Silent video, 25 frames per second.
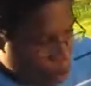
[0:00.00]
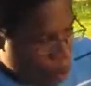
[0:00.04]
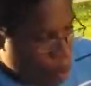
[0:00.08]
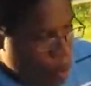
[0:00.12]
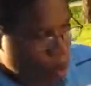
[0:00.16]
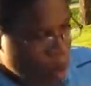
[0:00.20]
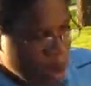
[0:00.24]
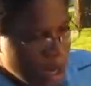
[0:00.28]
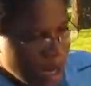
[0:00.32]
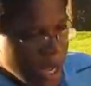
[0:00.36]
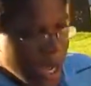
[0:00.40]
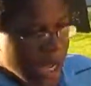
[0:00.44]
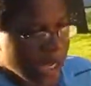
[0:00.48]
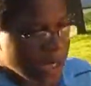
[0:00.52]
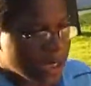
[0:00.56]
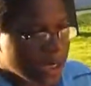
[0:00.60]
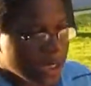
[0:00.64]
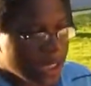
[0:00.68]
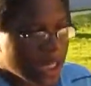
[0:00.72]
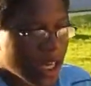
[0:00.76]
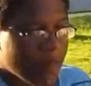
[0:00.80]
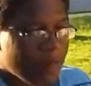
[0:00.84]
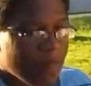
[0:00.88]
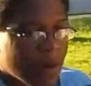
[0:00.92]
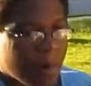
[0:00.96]
One has to
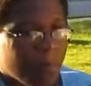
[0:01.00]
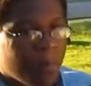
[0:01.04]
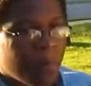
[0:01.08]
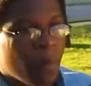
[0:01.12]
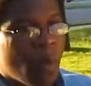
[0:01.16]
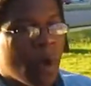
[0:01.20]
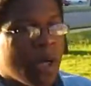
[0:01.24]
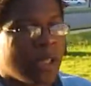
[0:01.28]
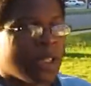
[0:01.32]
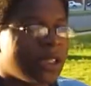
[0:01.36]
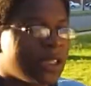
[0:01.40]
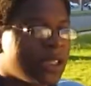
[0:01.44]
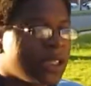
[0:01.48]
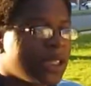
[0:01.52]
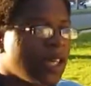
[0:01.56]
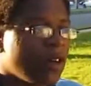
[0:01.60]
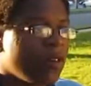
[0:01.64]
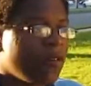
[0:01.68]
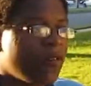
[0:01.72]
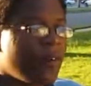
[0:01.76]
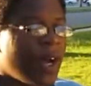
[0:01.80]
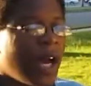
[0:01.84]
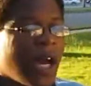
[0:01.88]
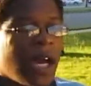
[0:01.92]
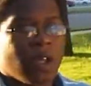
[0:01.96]
give up one's
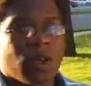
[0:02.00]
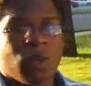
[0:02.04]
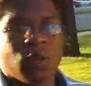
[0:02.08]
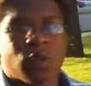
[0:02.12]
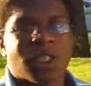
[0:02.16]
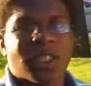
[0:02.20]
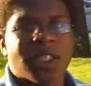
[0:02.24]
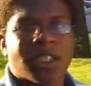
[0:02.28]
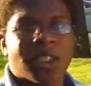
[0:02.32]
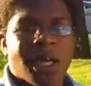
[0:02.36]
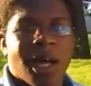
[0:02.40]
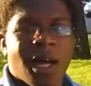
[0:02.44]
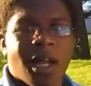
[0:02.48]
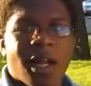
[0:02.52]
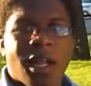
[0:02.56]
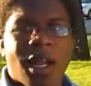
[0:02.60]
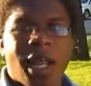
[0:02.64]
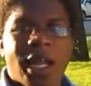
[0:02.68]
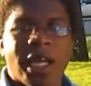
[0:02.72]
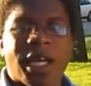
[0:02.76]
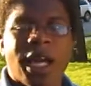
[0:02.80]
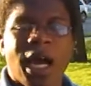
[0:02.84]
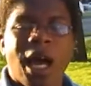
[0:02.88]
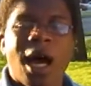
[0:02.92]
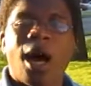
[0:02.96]
self-values. It's kind of
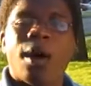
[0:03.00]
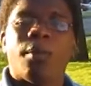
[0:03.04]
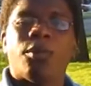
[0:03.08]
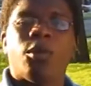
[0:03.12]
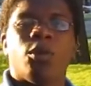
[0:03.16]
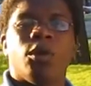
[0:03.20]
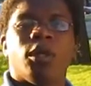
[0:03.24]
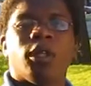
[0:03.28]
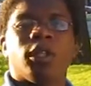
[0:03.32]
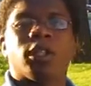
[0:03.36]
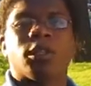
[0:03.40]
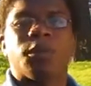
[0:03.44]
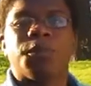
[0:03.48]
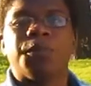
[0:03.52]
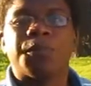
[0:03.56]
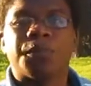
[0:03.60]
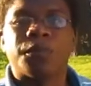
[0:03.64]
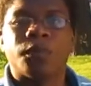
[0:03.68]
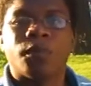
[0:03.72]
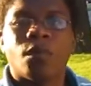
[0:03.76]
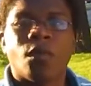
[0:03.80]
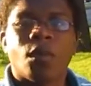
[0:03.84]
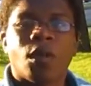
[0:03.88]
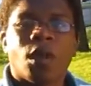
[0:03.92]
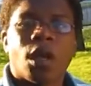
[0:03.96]
like communism,
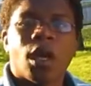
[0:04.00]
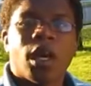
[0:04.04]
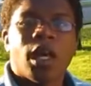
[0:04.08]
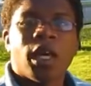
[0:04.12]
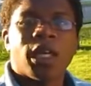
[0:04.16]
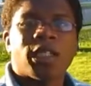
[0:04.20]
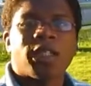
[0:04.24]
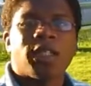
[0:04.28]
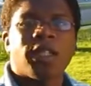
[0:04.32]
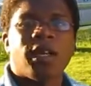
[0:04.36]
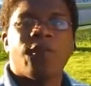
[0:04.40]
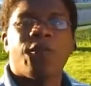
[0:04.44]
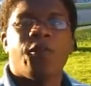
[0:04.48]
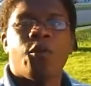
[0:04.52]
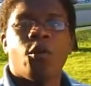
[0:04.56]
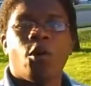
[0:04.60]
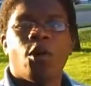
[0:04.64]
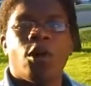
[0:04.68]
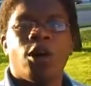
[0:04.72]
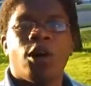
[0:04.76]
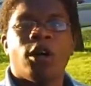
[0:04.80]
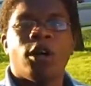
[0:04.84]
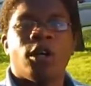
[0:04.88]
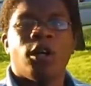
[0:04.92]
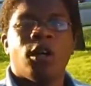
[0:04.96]
except
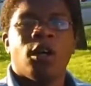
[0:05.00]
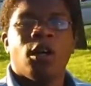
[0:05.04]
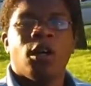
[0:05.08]
for